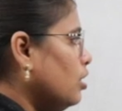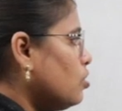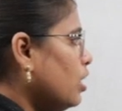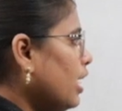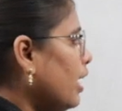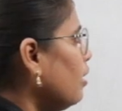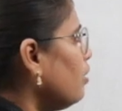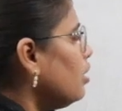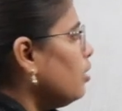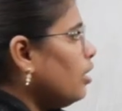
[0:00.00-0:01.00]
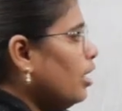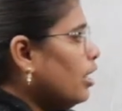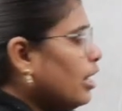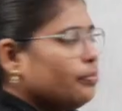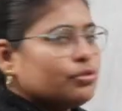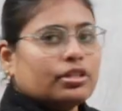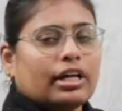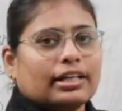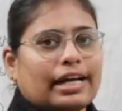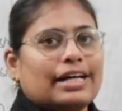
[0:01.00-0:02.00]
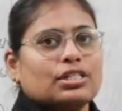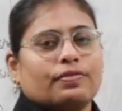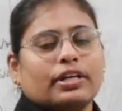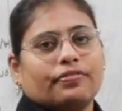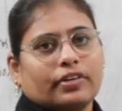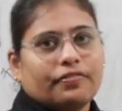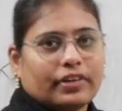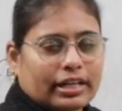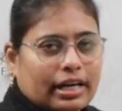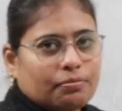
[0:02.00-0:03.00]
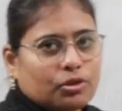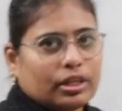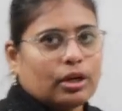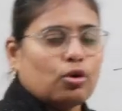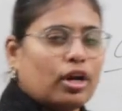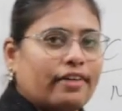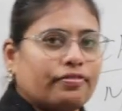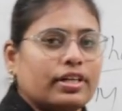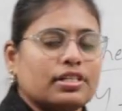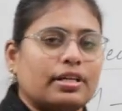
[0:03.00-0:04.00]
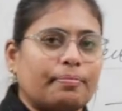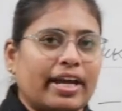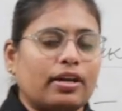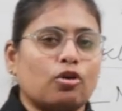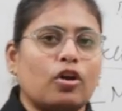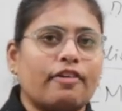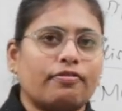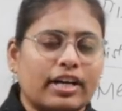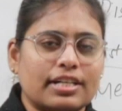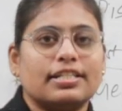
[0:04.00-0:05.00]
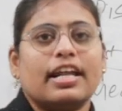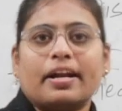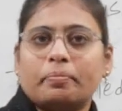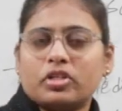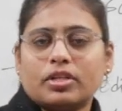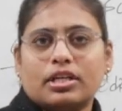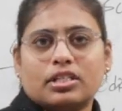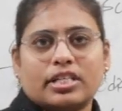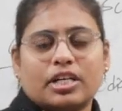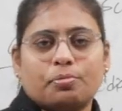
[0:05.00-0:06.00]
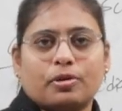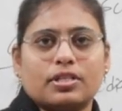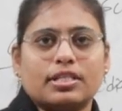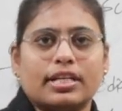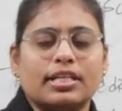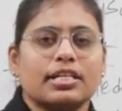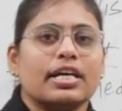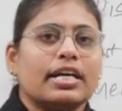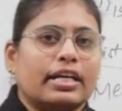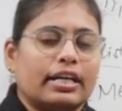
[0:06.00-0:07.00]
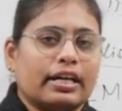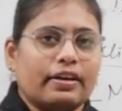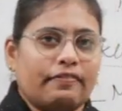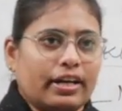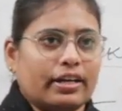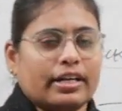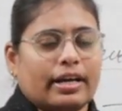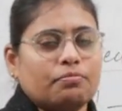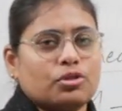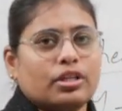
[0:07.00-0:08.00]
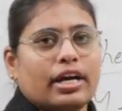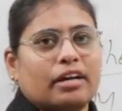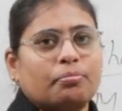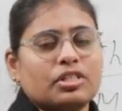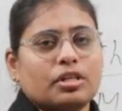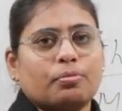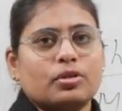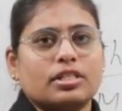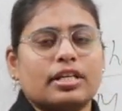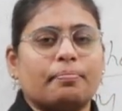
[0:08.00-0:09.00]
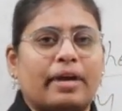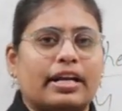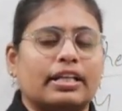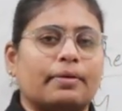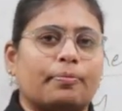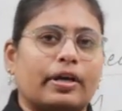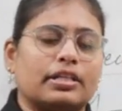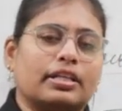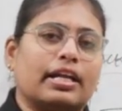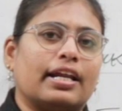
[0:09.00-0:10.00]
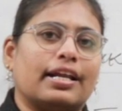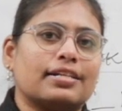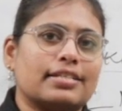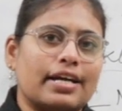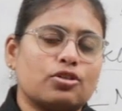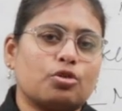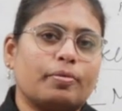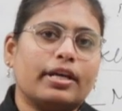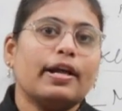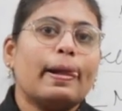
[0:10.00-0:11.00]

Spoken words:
So here comes at last, if it comes to the role of nurse, the main role of nurse in admission discharge procedure is, when it comes to the admission procedure, mainly the nurse has to be